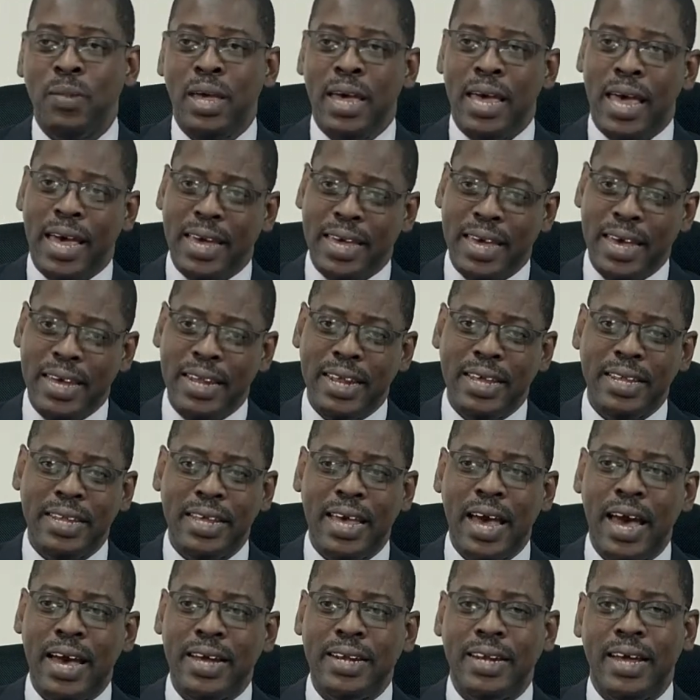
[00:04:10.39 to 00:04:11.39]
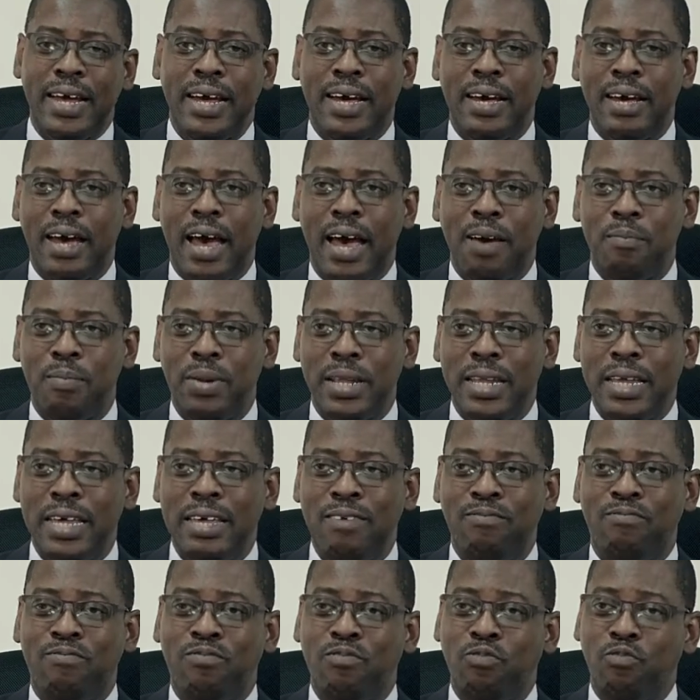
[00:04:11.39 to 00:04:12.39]
Again, in Ghana, I
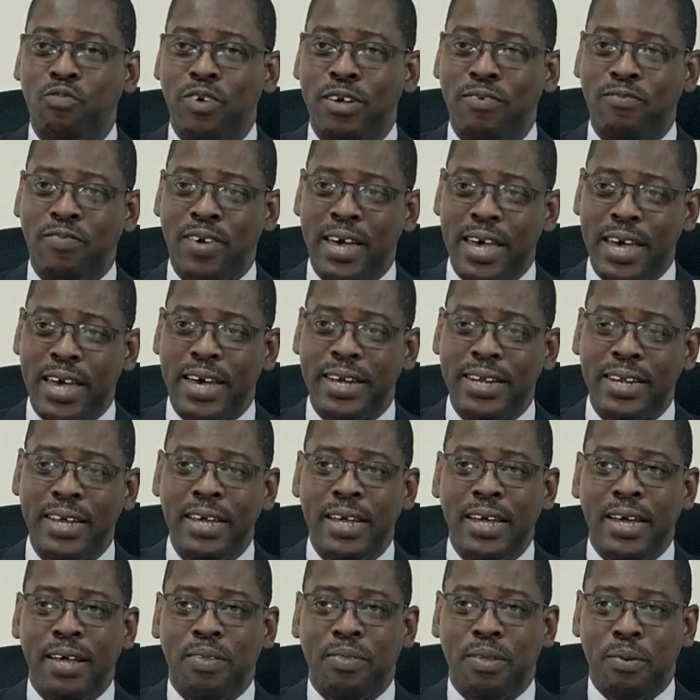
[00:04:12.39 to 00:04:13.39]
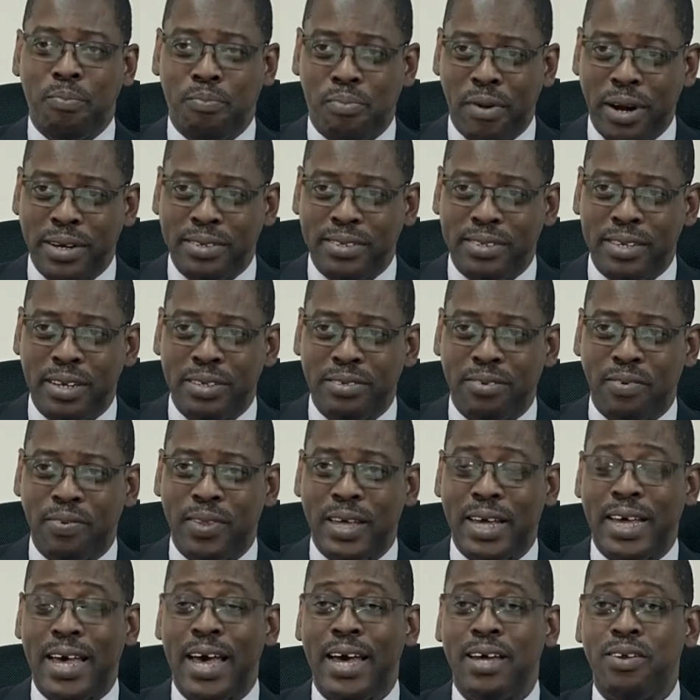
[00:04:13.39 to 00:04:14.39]
believe we've heard the president of the
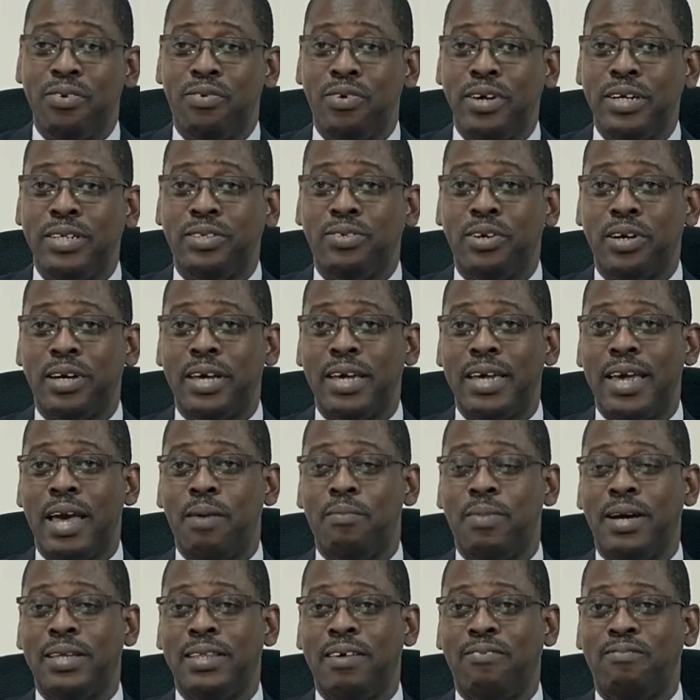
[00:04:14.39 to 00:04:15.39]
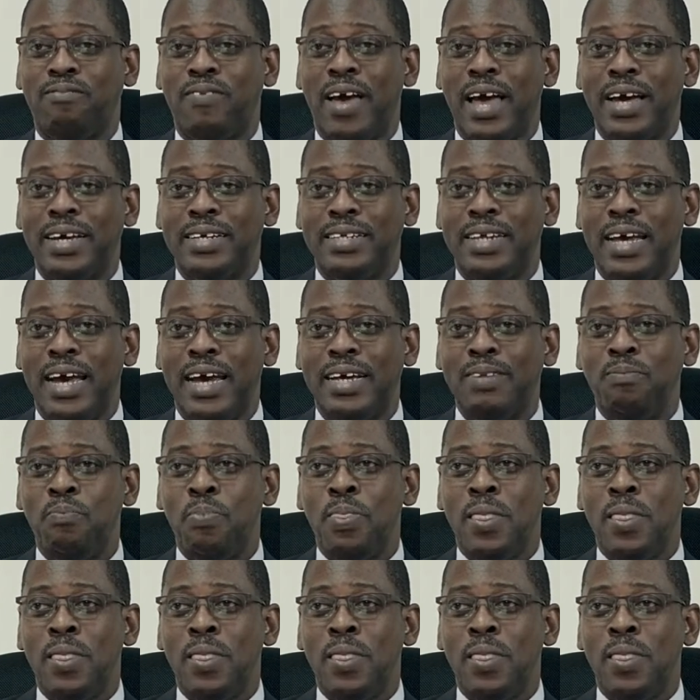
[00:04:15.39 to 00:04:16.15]
country talking about the fact that